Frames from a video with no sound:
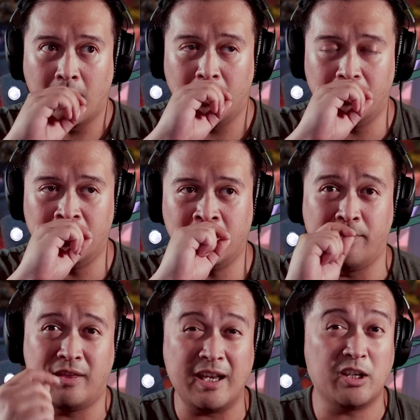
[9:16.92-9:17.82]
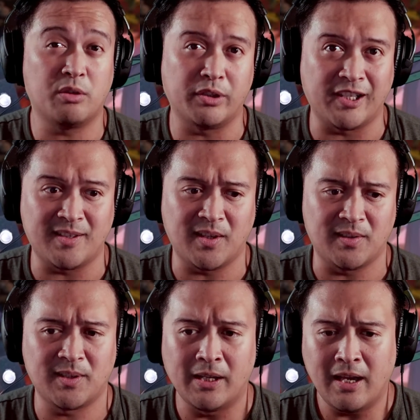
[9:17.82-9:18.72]
uh, theater
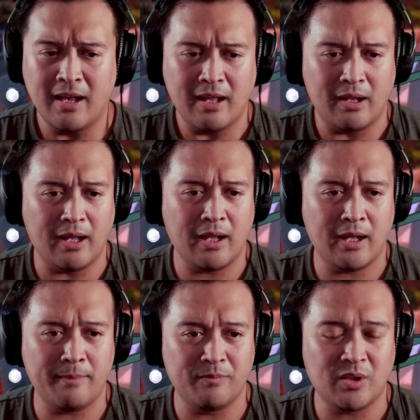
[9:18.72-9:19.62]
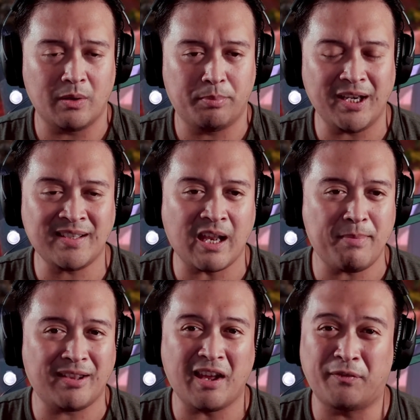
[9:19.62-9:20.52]
releases. Um, so pretty excited
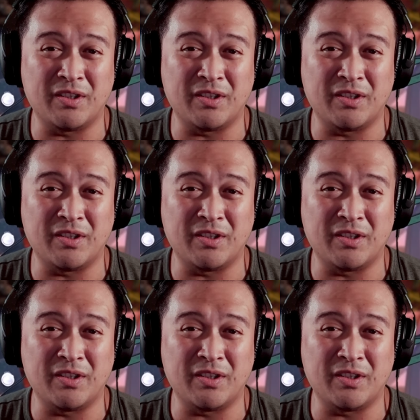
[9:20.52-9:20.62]
about that.